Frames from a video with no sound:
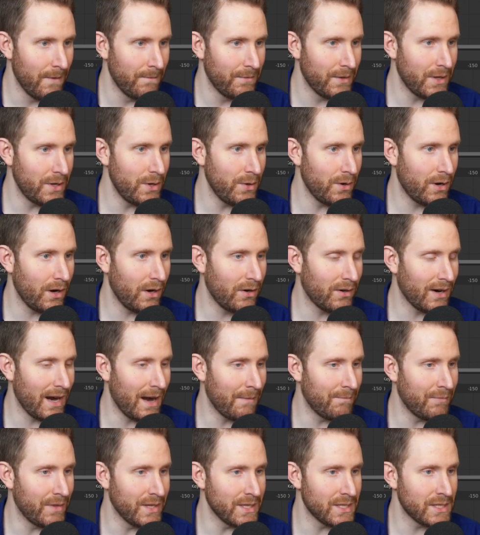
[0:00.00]
Then you can
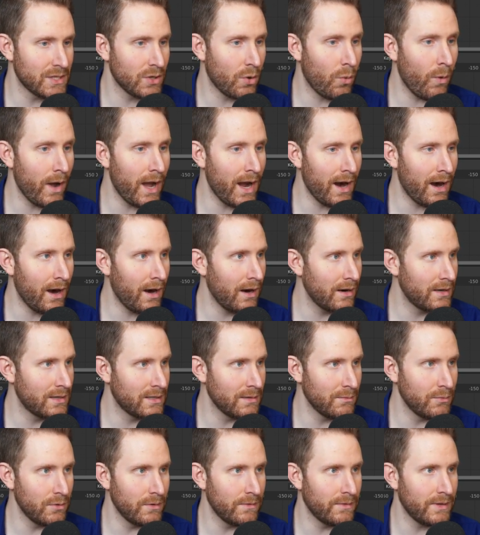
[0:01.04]
grab the square
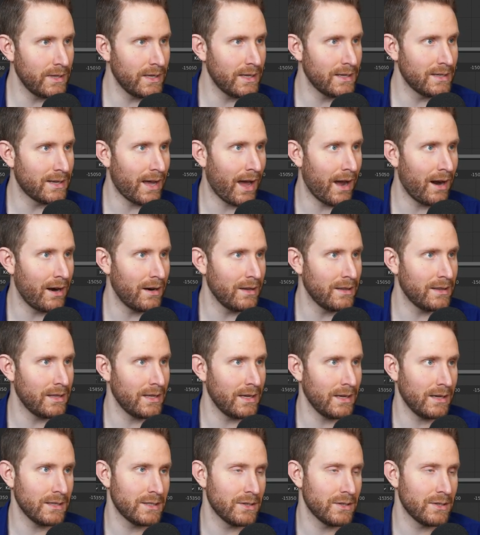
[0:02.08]
to move the entire thing.